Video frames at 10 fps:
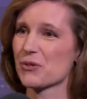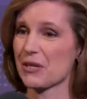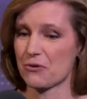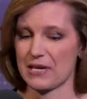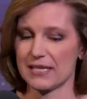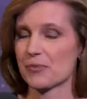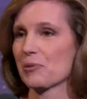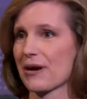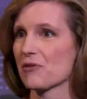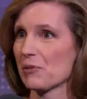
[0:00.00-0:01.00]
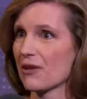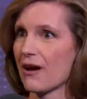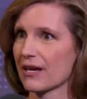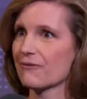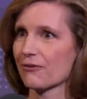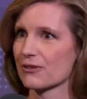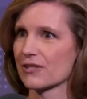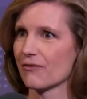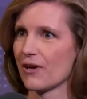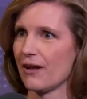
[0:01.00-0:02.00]
So it creates private belonging,
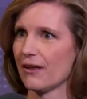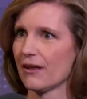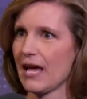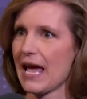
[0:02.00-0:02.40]
first of all,